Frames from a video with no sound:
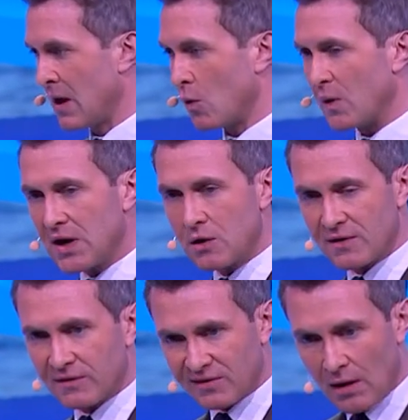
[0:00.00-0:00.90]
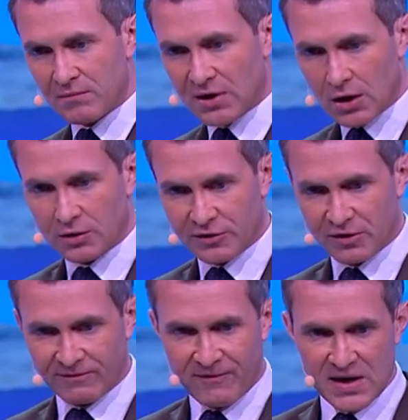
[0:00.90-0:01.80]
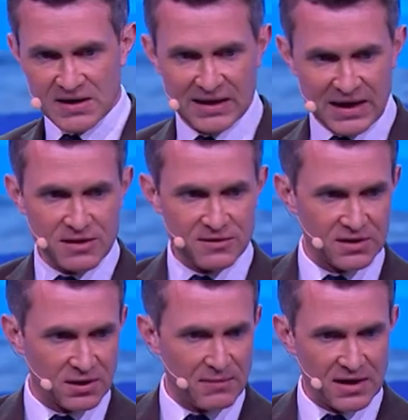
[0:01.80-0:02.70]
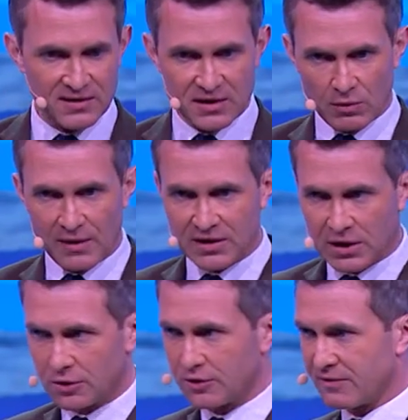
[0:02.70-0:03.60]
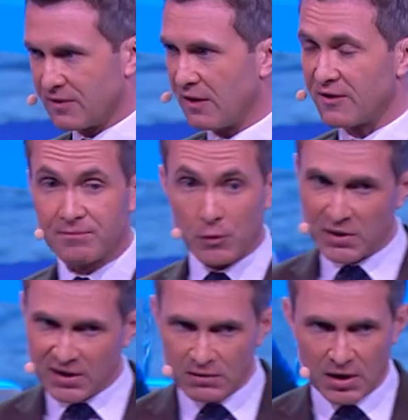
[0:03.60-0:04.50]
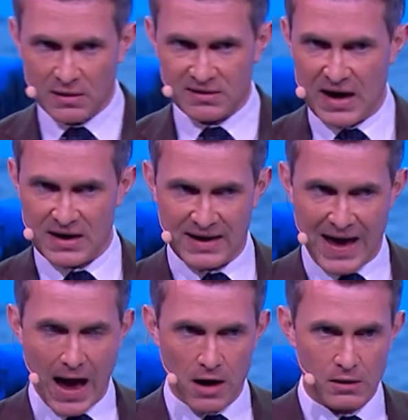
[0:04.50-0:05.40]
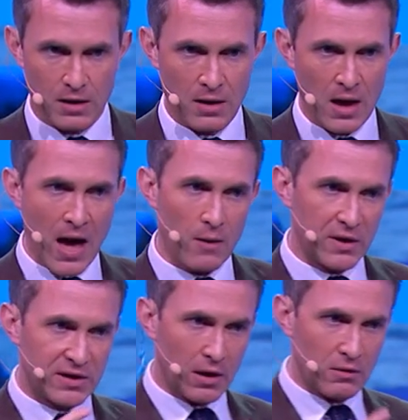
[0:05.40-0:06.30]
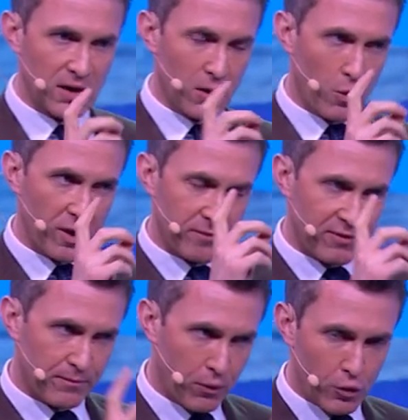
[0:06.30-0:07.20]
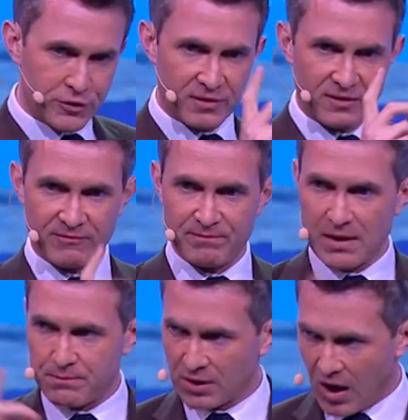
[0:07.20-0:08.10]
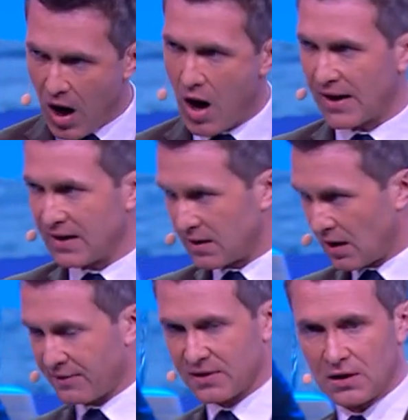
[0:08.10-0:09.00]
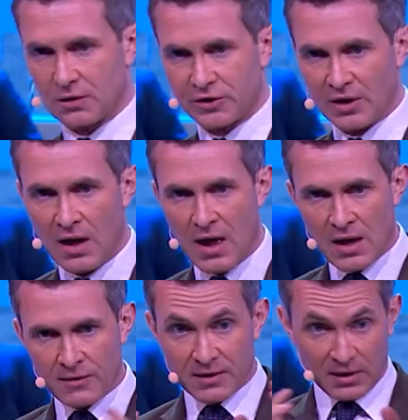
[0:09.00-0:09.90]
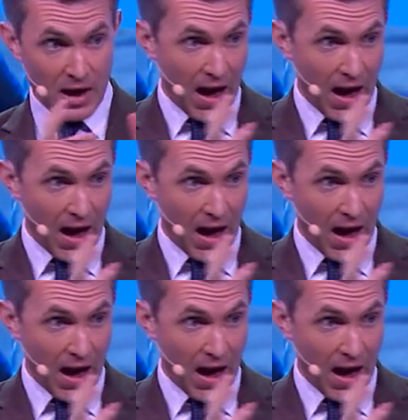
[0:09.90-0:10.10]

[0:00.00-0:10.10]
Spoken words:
We know that some cultures find it easier to mix into other cultures than others, but we don't know exactly how. And we don't know what the proportions of people are in another culture that